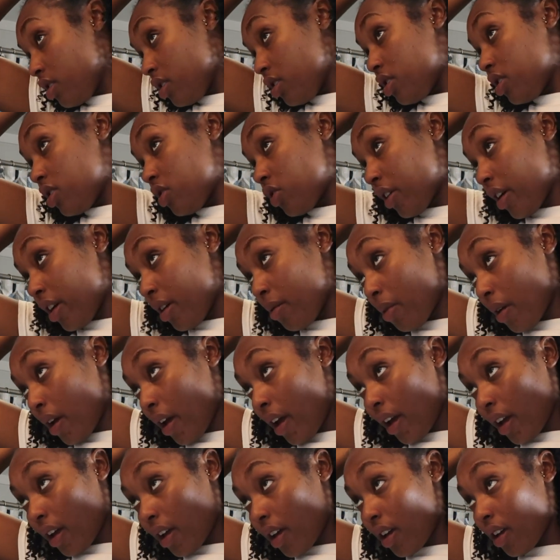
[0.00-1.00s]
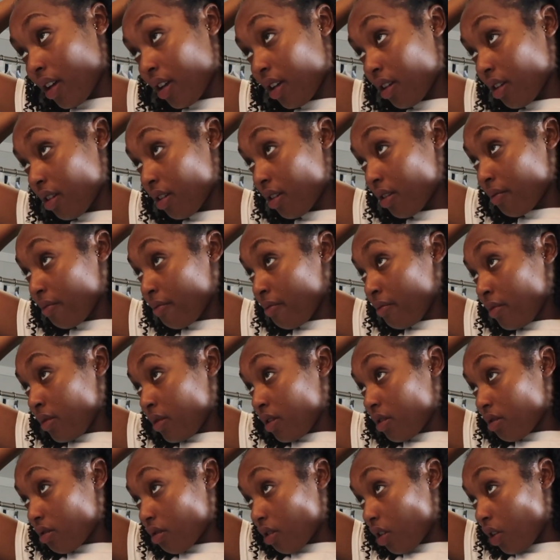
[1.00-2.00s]
straight back
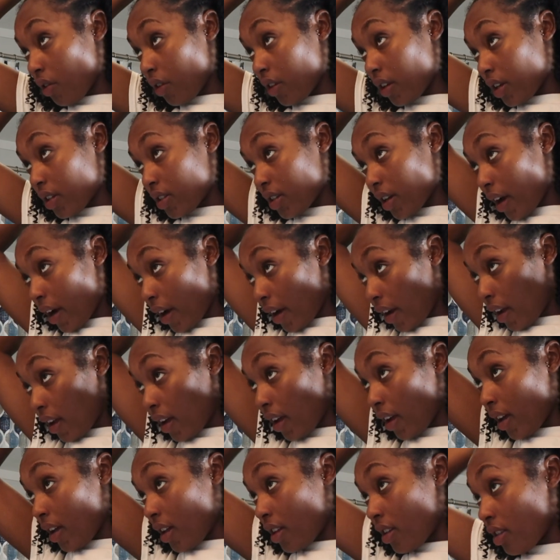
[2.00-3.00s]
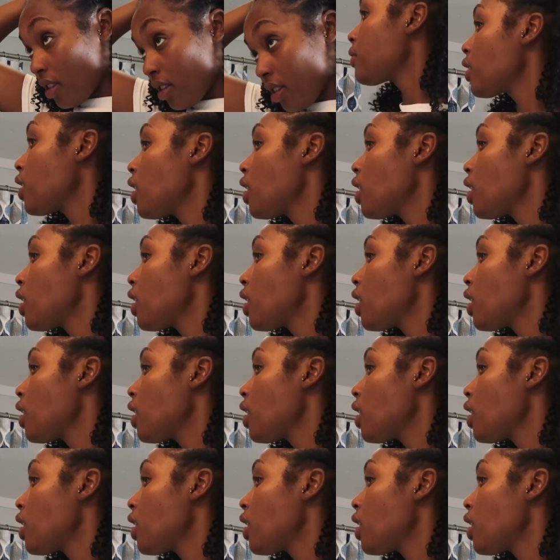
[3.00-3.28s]
over the entire head.